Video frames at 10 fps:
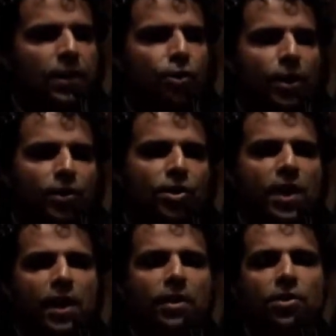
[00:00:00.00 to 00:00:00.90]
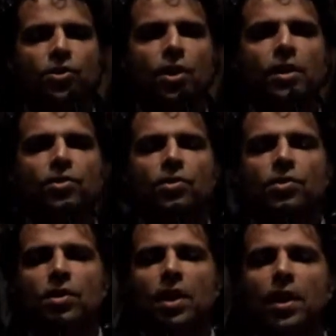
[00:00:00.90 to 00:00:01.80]
To understand these
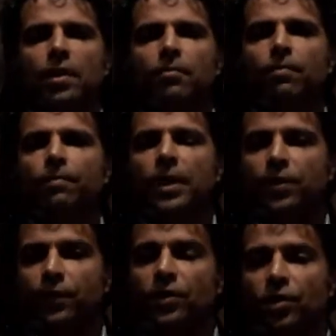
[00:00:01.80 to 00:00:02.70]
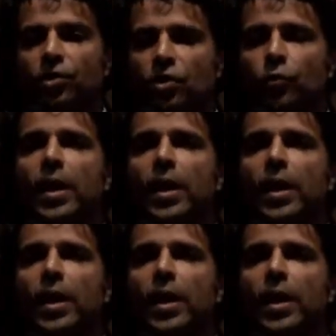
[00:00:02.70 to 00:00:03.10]
changes, as physicians,